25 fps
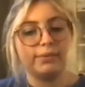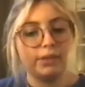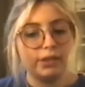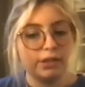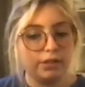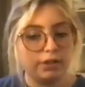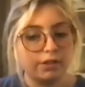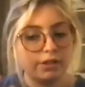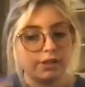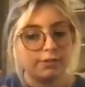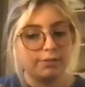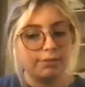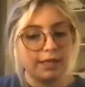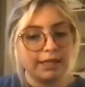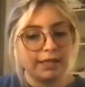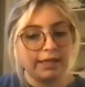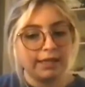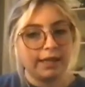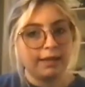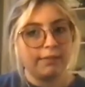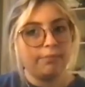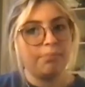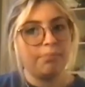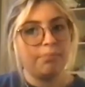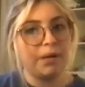what you're
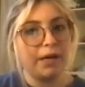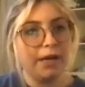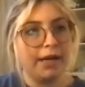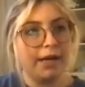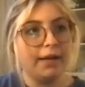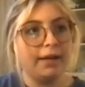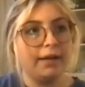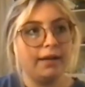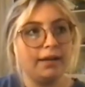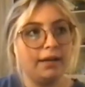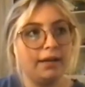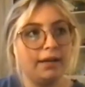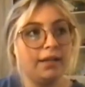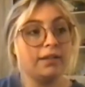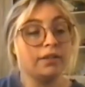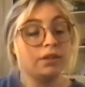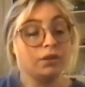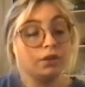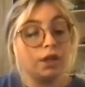speaking, but it's a